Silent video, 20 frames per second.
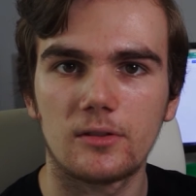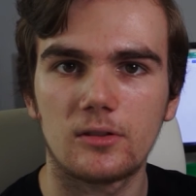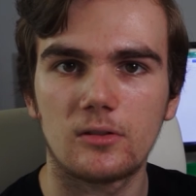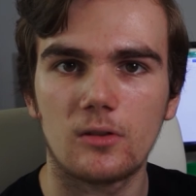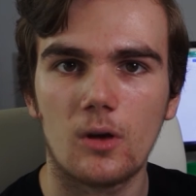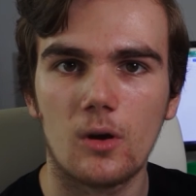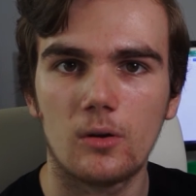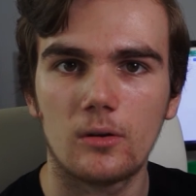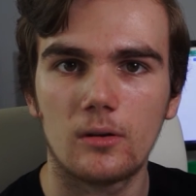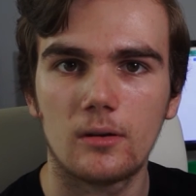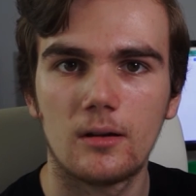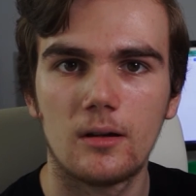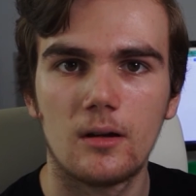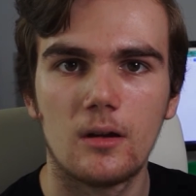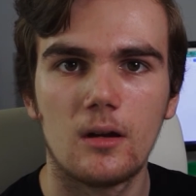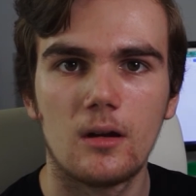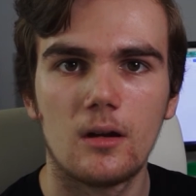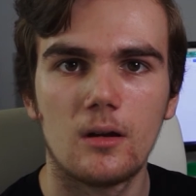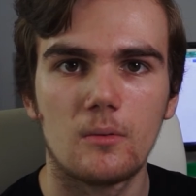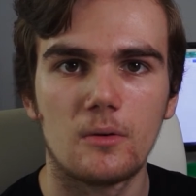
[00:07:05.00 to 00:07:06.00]
song,
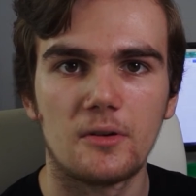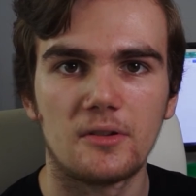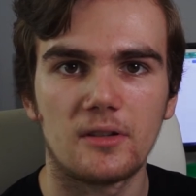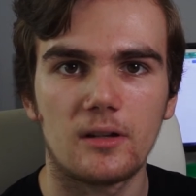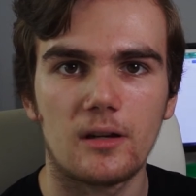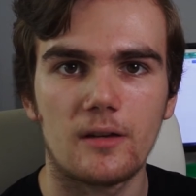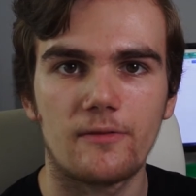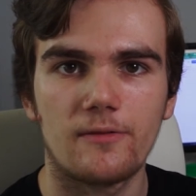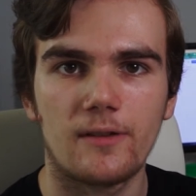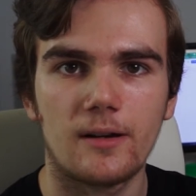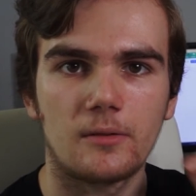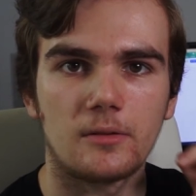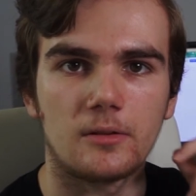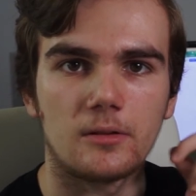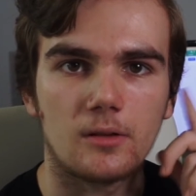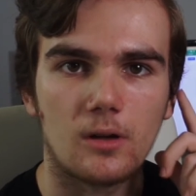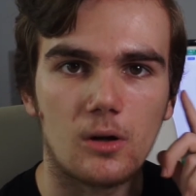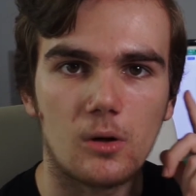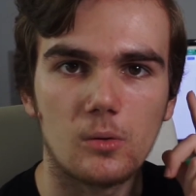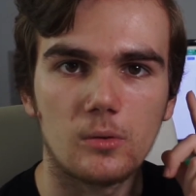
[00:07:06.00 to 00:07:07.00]
whereas I found
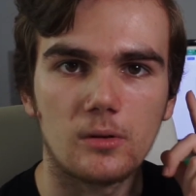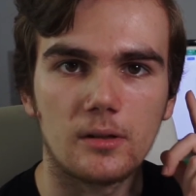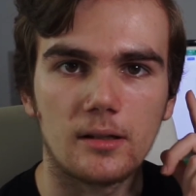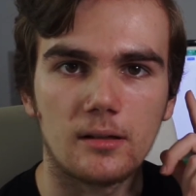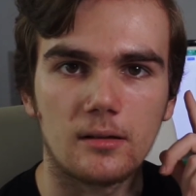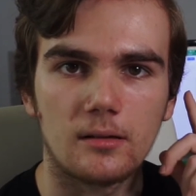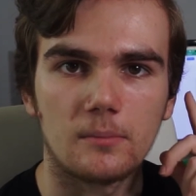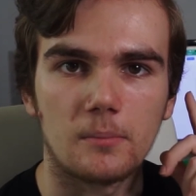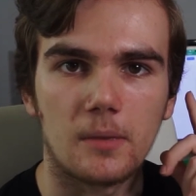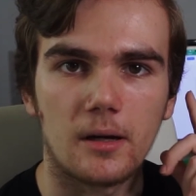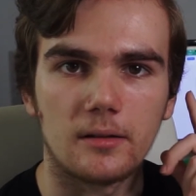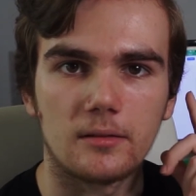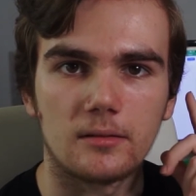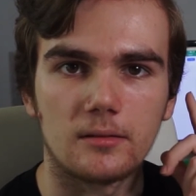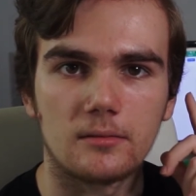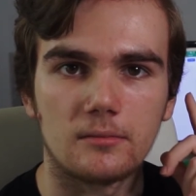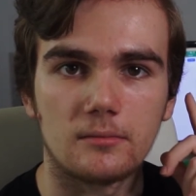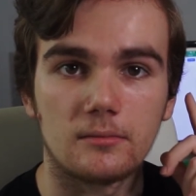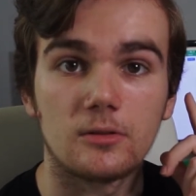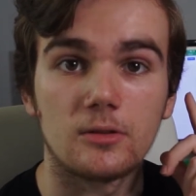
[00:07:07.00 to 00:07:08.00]
that holding the
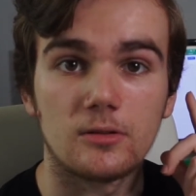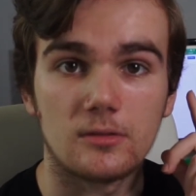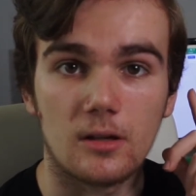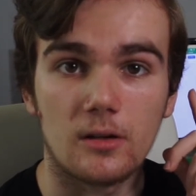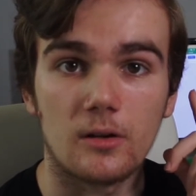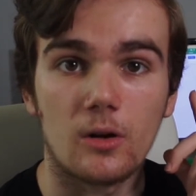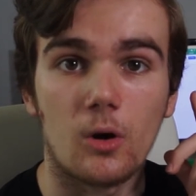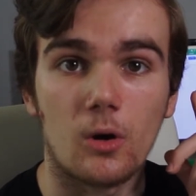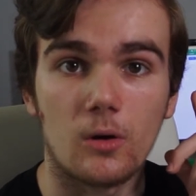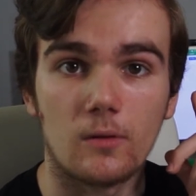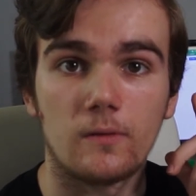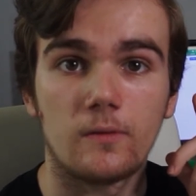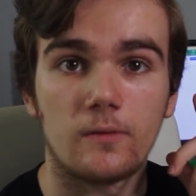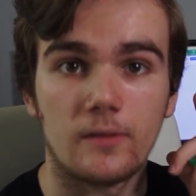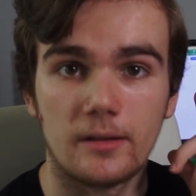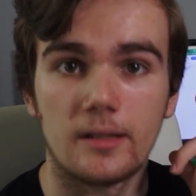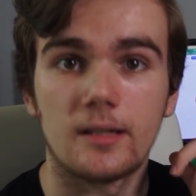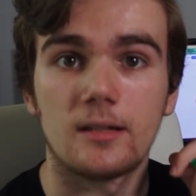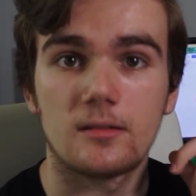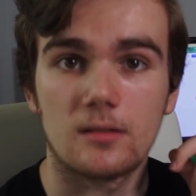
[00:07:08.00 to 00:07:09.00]
button to turn it off
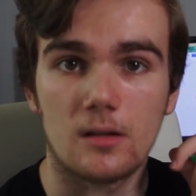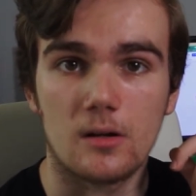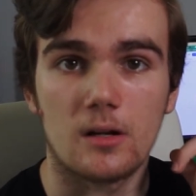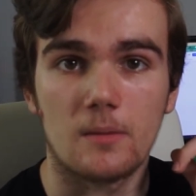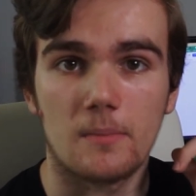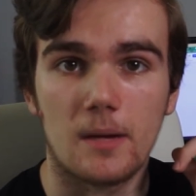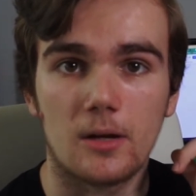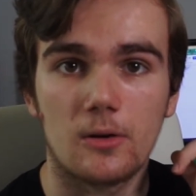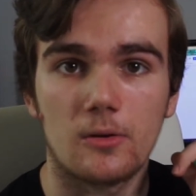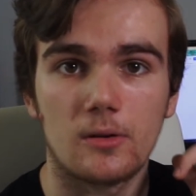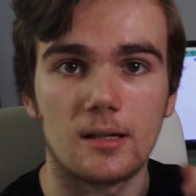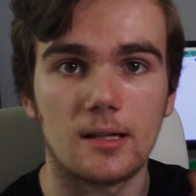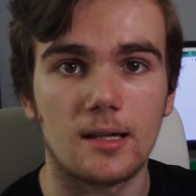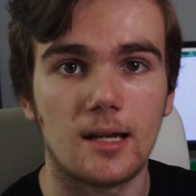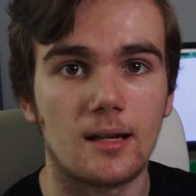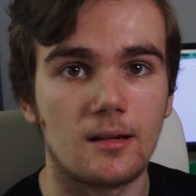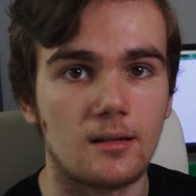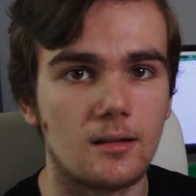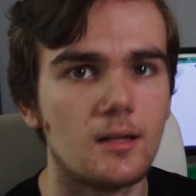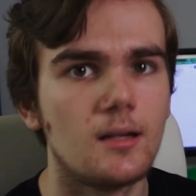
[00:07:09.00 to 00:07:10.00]
and then turn it back on
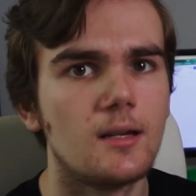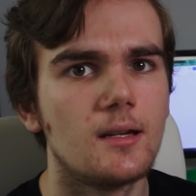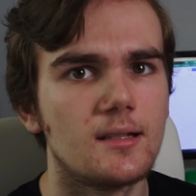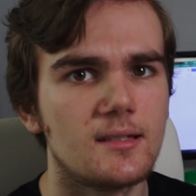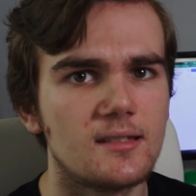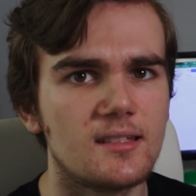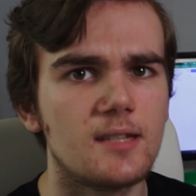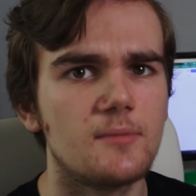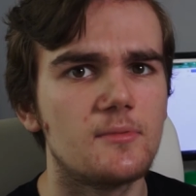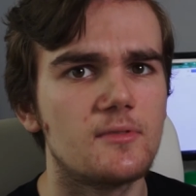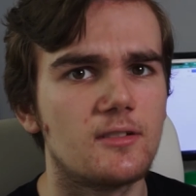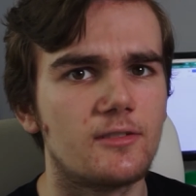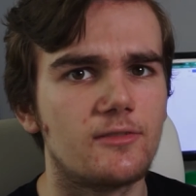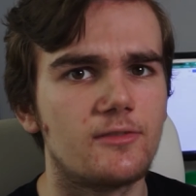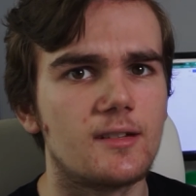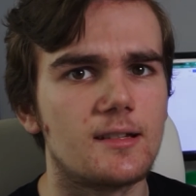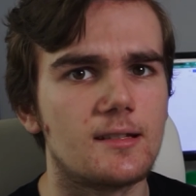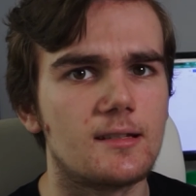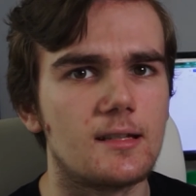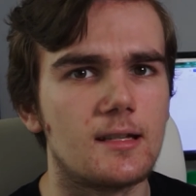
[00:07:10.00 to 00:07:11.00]
again seems to
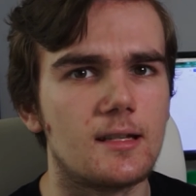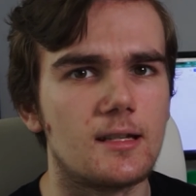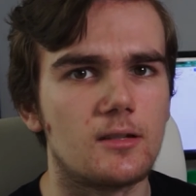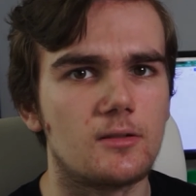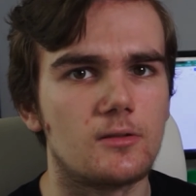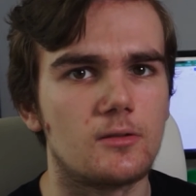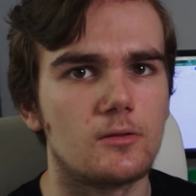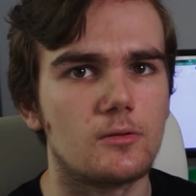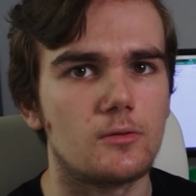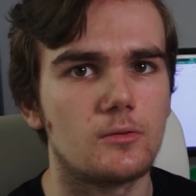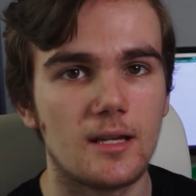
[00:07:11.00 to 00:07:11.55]
fix the issue.